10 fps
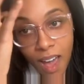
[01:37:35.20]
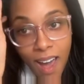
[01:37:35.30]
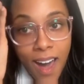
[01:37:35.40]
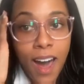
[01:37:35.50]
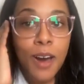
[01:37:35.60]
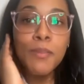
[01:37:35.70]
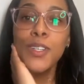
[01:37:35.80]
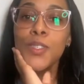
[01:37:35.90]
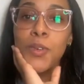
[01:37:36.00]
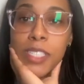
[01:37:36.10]
A
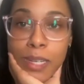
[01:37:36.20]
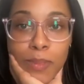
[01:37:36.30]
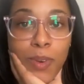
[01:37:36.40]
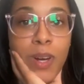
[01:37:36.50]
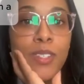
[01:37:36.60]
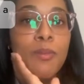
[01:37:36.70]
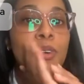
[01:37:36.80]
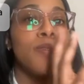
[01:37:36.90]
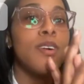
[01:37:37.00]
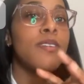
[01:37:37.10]
school team requests
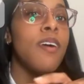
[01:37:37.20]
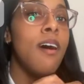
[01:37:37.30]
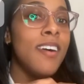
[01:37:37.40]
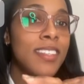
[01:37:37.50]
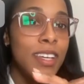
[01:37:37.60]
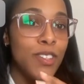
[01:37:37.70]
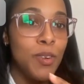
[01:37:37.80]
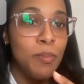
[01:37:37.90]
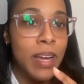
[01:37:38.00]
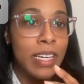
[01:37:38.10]
removal of all
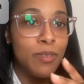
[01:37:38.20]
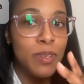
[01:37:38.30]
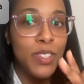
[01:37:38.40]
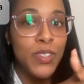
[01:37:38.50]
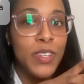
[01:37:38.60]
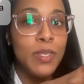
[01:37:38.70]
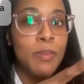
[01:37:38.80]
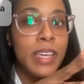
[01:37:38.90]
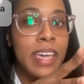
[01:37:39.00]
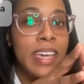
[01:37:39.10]
scheduled breaks from a student's
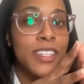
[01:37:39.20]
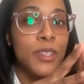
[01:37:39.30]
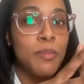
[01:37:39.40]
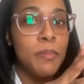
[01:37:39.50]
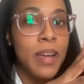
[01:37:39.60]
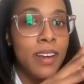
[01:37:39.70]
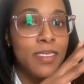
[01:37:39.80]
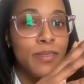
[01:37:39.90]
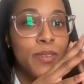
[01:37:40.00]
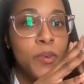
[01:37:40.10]
plan to prepare
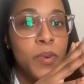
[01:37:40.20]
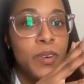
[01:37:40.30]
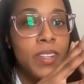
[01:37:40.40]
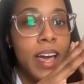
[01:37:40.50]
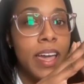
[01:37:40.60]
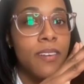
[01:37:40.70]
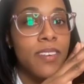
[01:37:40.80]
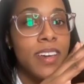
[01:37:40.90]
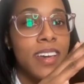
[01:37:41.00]
them for real life.